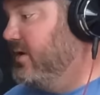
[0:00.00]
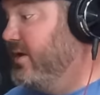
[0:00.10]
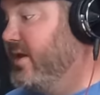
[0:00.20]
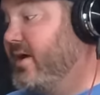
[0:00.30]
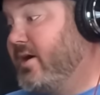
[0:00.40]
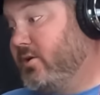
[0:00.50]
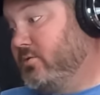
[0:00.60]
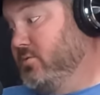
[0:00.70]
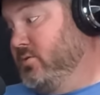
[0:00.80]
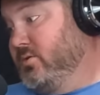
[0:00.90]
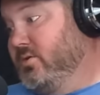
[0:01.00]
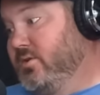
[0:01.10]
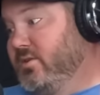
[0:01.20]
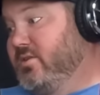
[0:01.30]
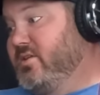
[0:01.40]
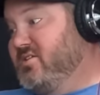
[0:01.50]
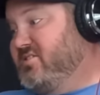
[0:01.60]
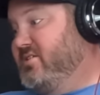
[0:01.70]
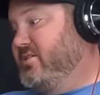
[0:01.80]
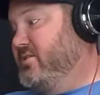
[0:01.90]
Now,
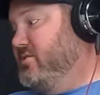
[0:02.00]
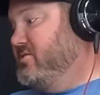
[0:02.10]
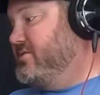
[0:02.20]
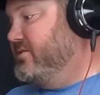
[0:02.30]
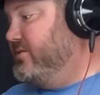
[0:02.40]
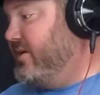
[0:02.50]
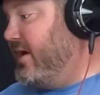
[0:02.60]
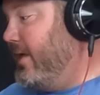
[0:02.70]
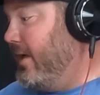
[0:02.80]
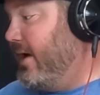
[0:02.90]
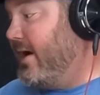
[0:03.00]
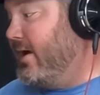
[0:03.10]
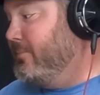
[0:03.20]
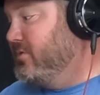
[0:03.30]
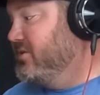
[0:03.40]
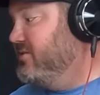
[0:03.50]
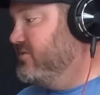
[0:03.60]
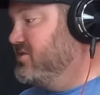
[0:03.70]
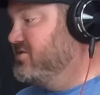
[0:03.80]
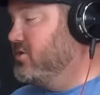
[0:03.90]
this is, I
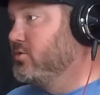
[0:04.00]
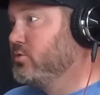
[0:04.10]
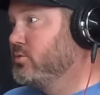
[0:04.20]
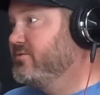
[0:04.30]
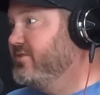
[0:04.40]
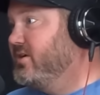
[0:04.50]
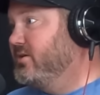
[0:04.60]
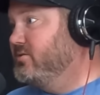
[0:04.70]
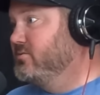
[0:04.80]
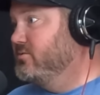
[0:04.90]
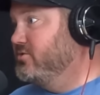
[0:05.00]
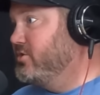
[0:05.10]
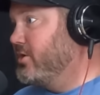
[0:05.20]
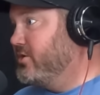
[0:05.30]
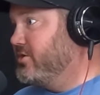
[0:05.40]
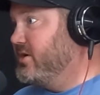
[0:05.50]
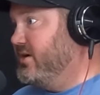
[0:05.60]
believe this is a glorified darter